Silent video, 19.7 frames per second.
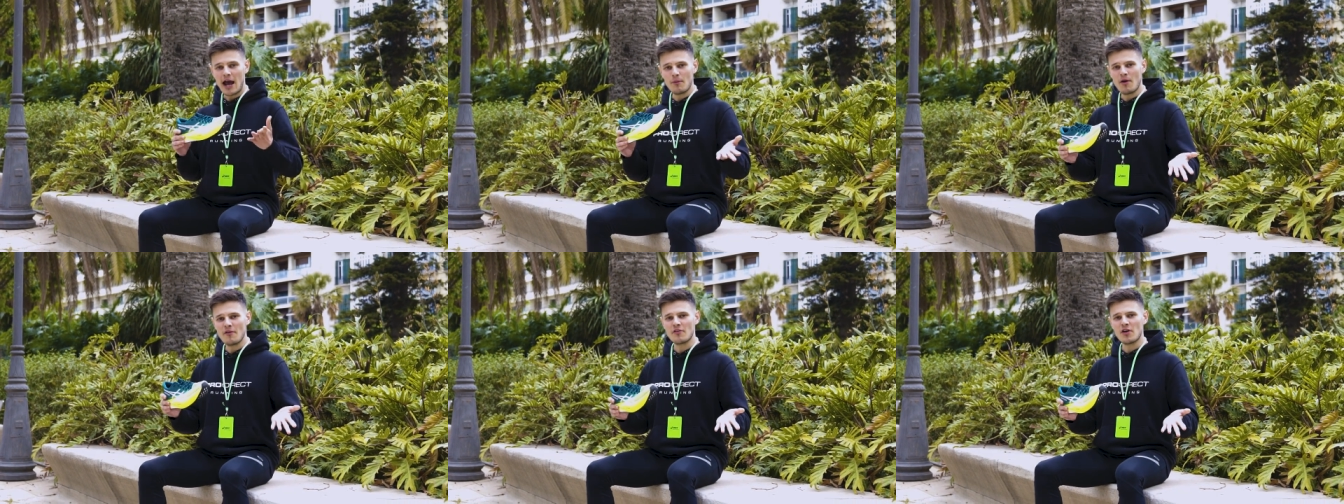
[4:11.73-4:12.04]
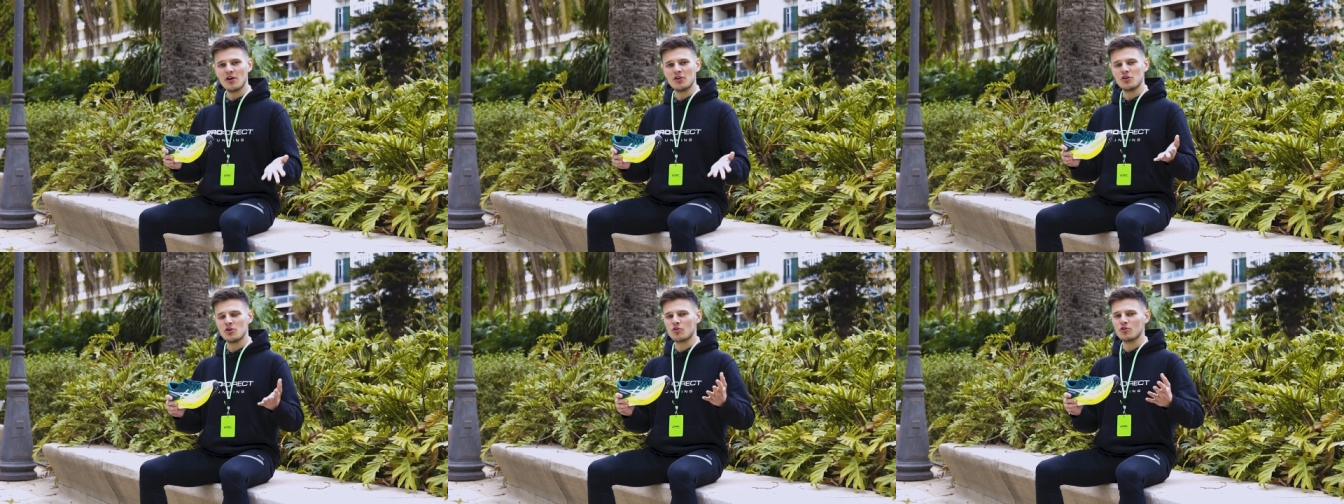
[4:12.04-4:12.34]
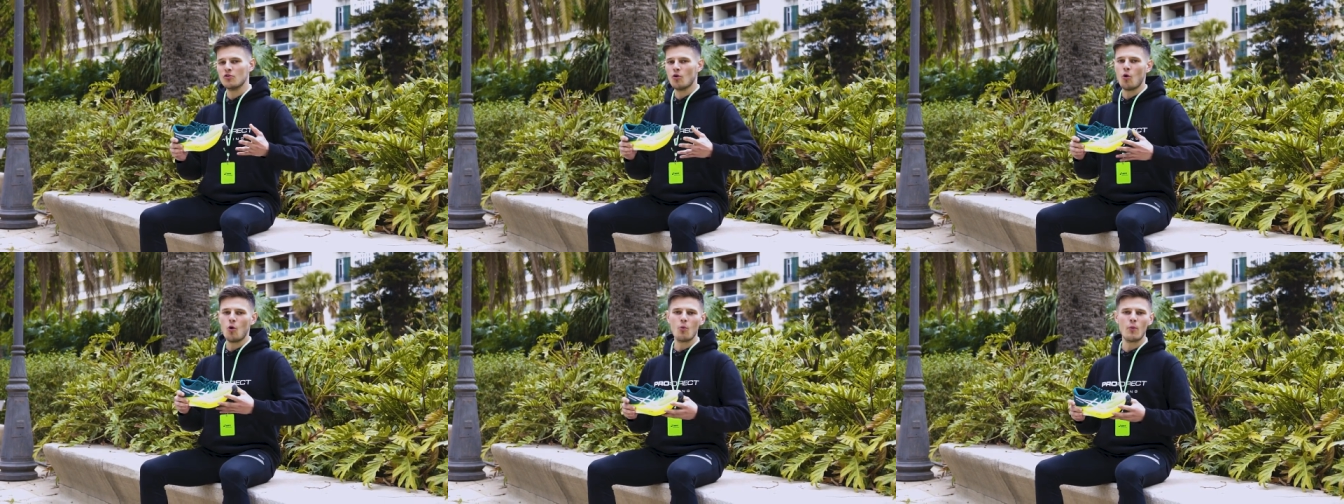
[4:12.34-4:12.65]
However, you
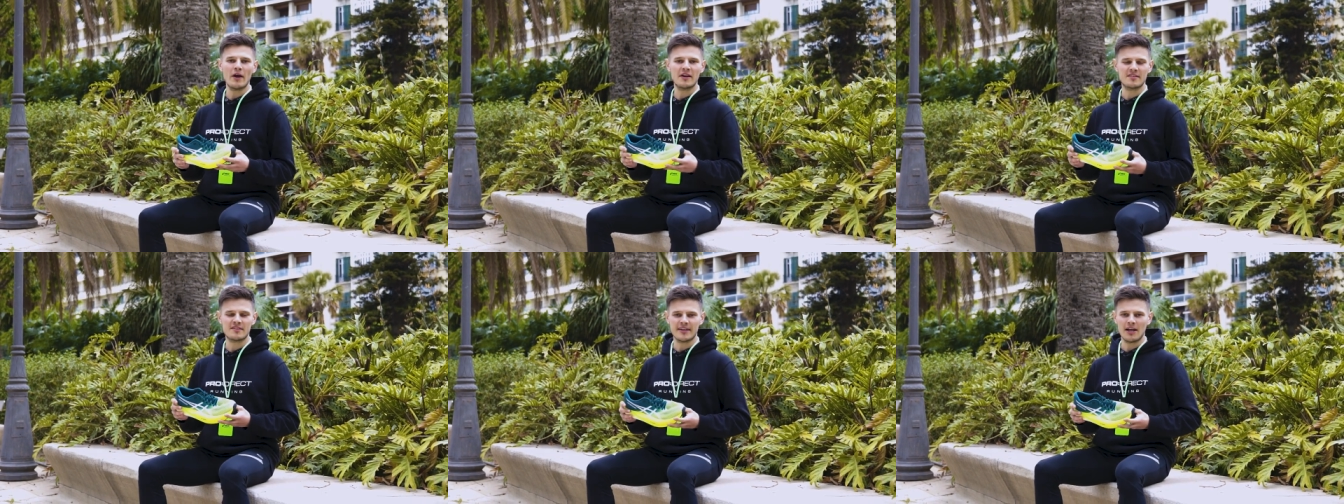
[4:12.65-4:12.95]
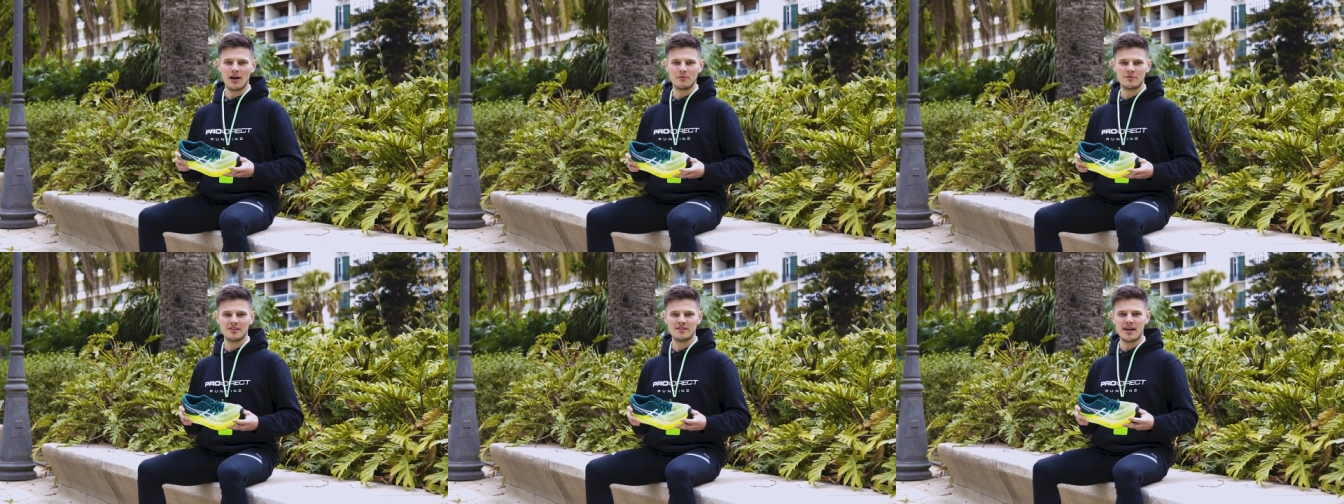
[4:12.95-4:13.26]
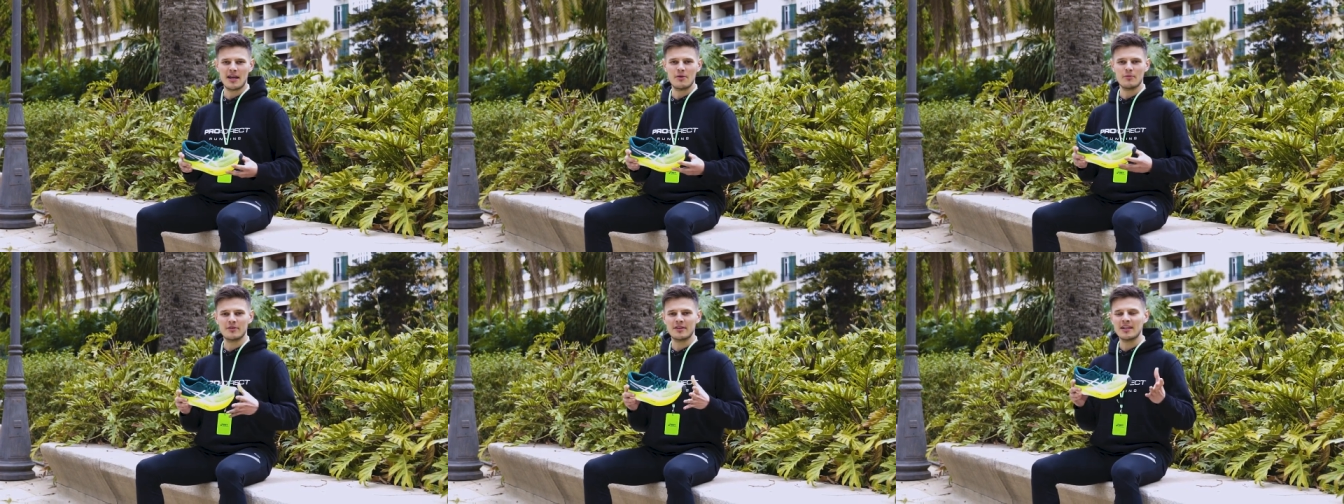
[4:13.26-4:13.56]
can always stay up to
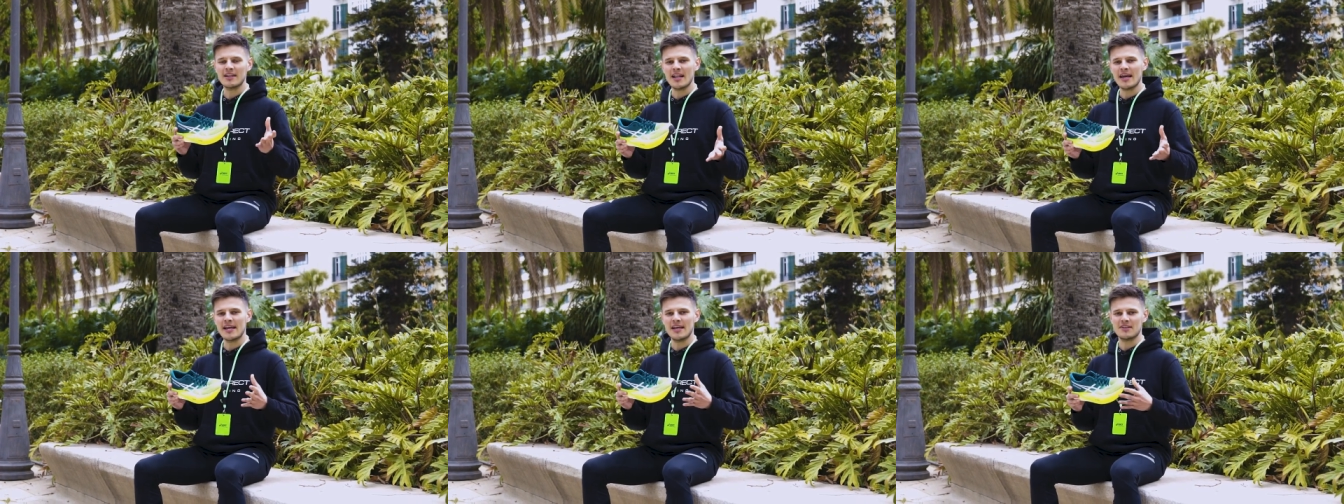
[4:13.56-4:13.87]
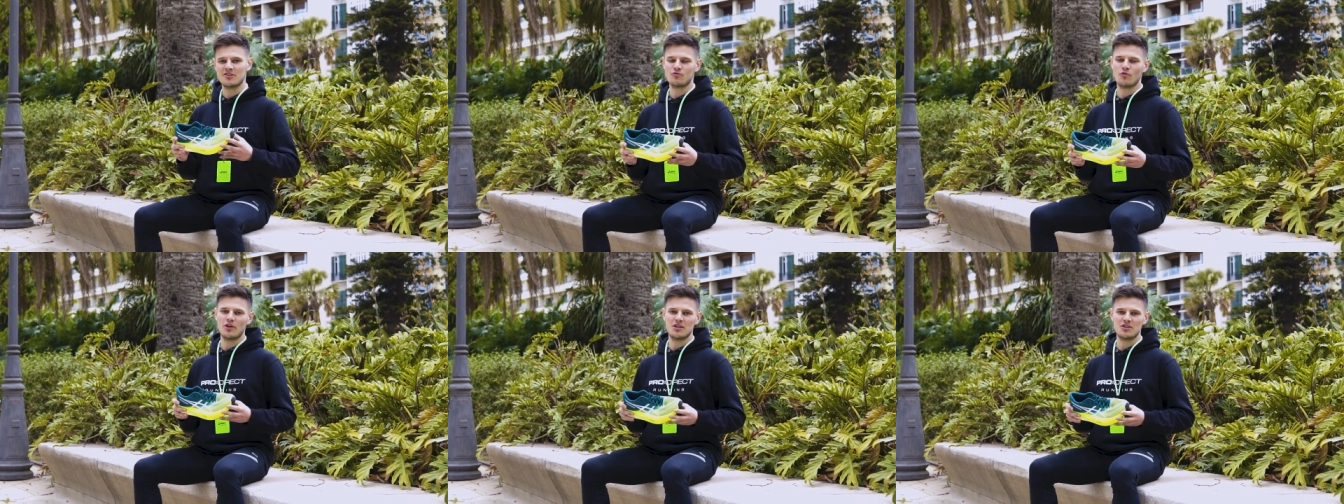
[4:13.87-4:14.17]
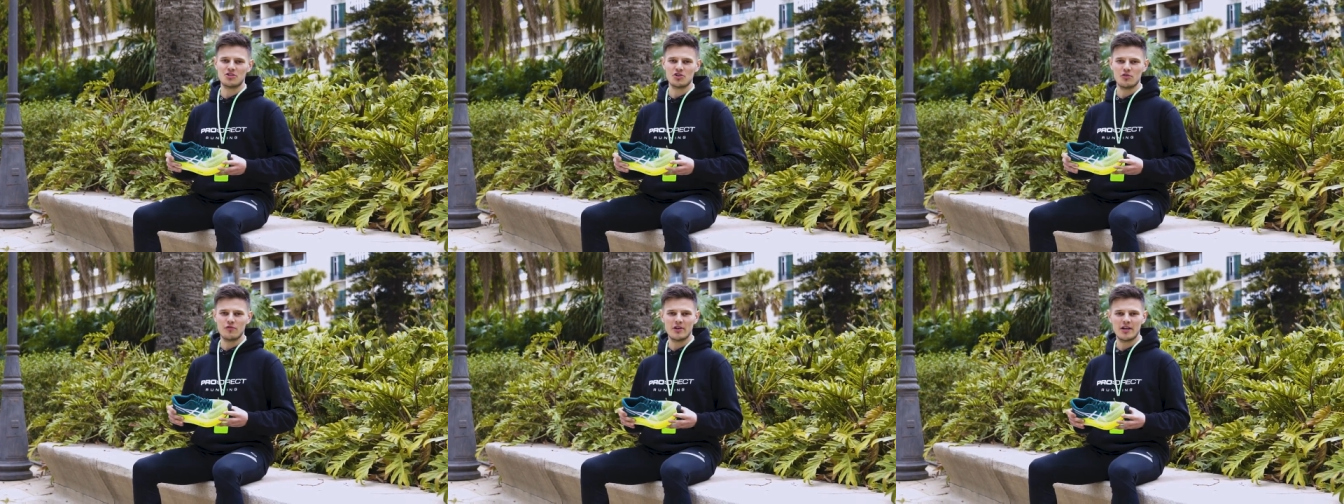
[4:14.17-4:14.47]
date with the latest
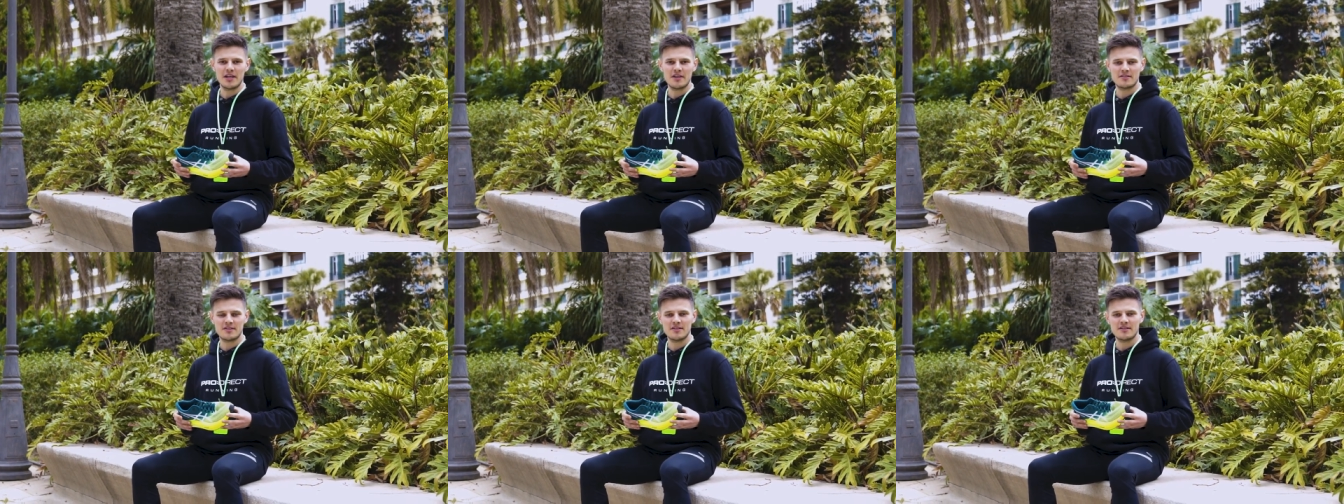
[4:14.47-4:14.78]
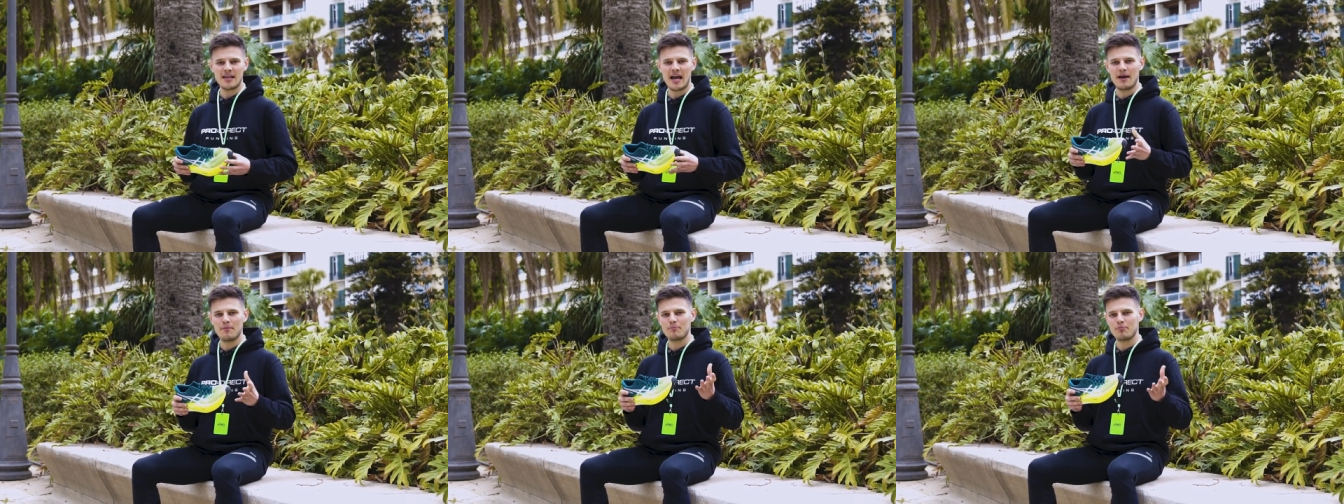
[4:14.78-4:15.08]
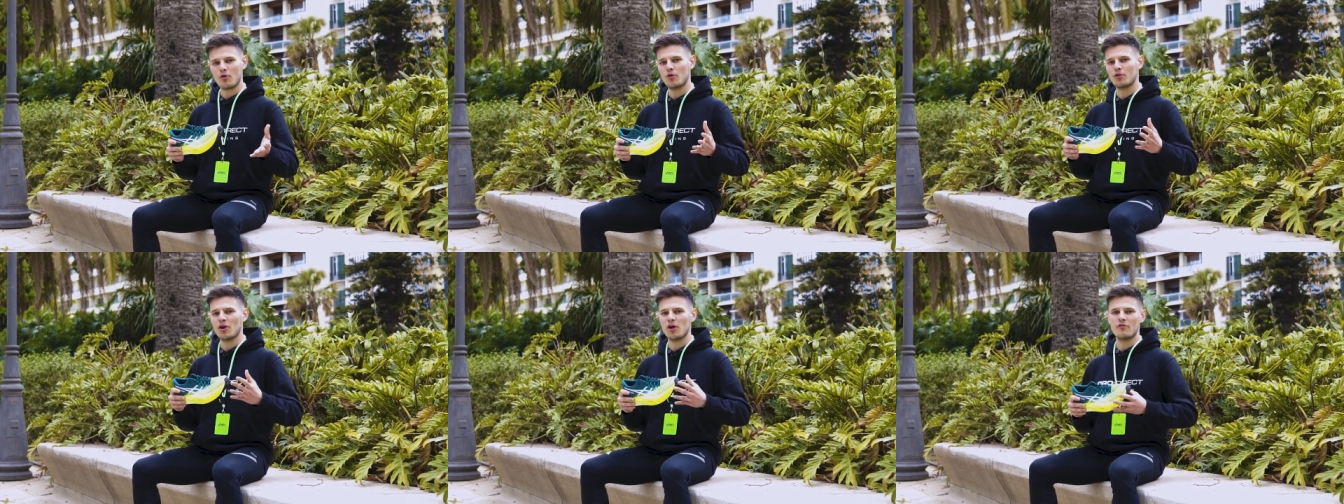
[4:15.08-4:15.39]
running shoe releases at
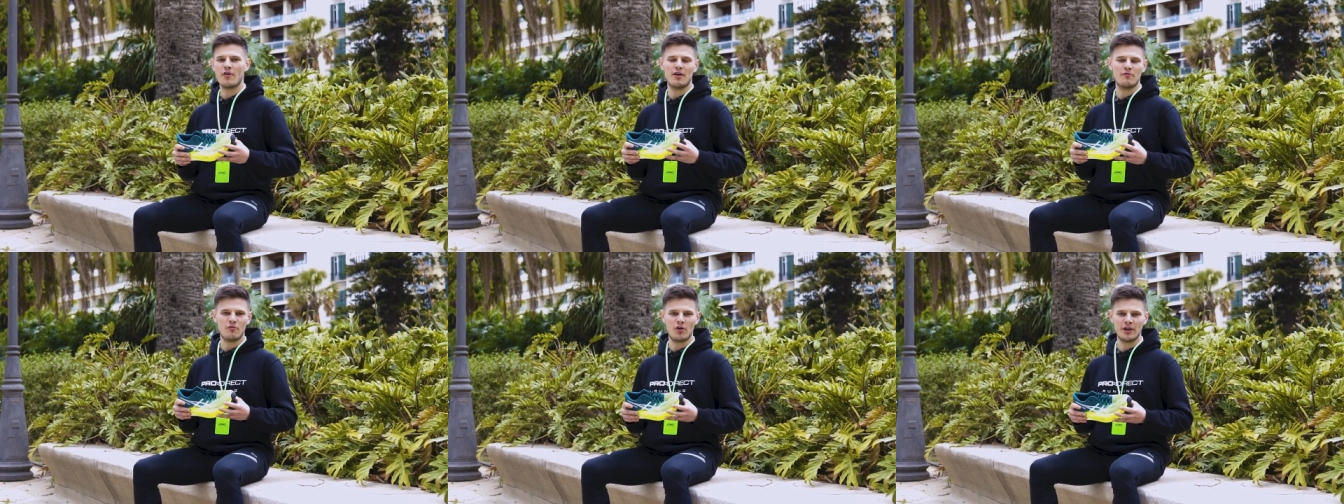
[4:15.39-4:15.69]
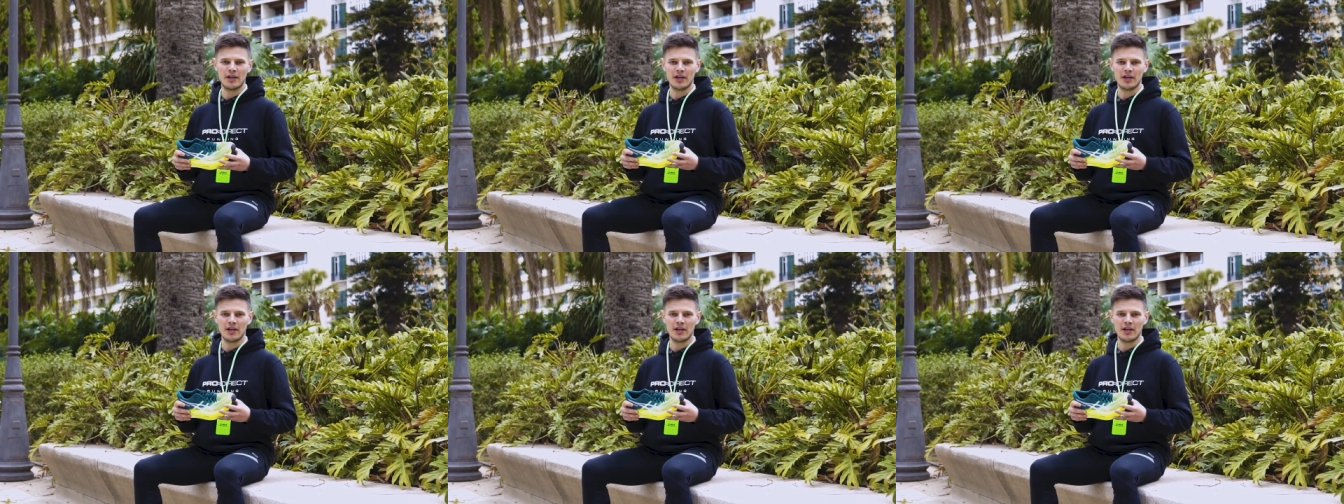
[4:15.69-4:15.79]
Pro Direct